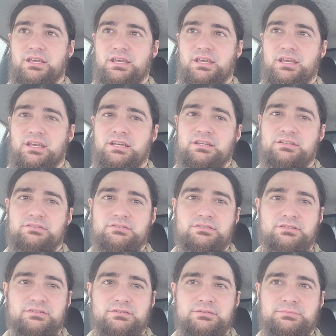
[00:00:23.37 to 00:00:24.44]

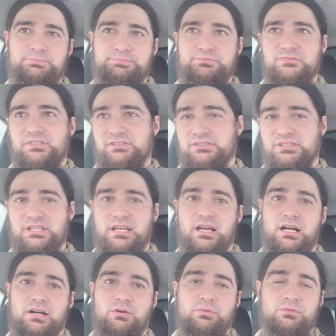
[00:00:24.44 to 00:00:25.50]
and see
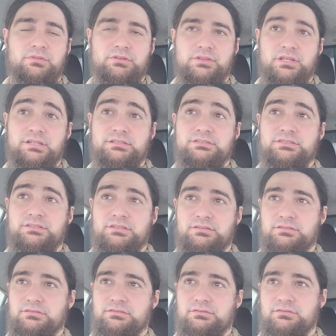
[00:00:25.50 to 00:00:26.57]
how the things
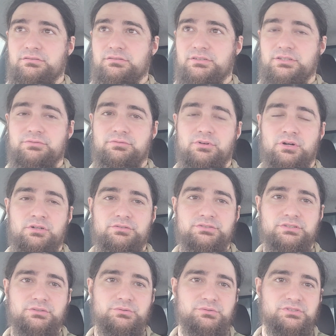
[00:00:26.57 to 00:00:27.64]
evolve,
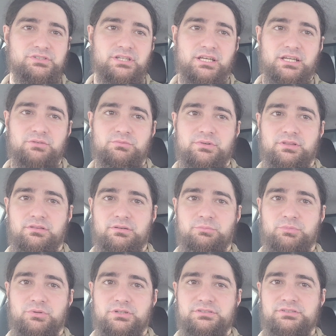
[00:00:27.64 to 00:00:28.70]
so to say, with the
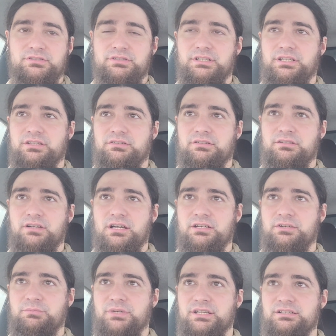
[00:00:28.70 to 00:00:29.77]
person leaking the
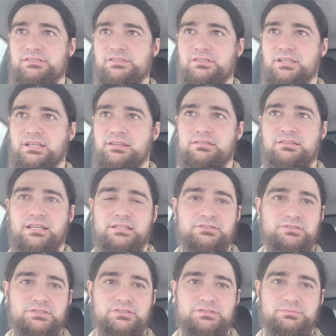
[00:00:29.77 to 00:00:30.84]
documents, and then
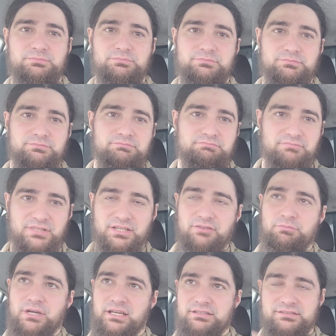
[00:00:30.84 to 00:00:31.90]
just give
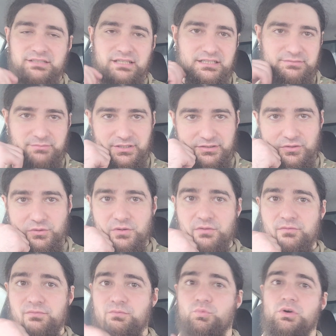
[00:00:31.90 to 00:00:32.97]
my assessment
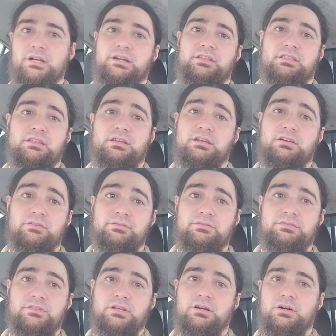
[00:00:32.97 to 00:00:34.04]
of what I think of
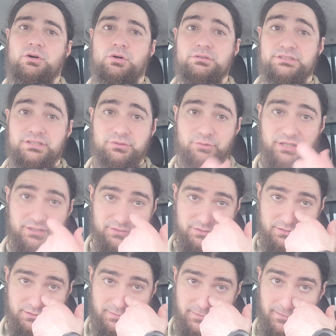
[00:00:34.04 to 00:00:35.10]
the whole
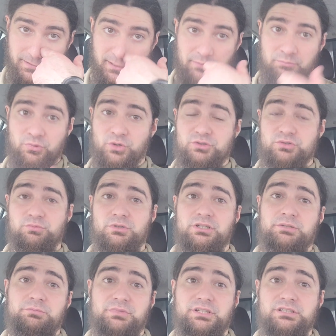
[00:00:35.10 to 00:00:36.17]
situation, both what
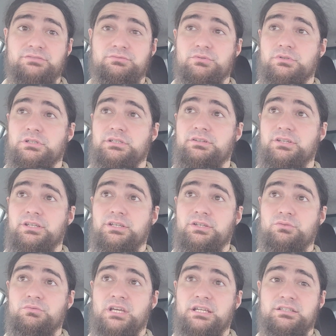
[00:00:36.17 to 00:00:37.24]
it means for the
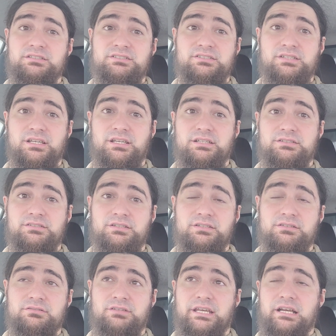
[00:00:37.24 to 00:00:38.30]
United States
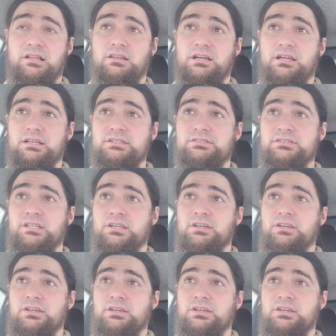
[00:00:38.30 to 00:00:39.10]
and allies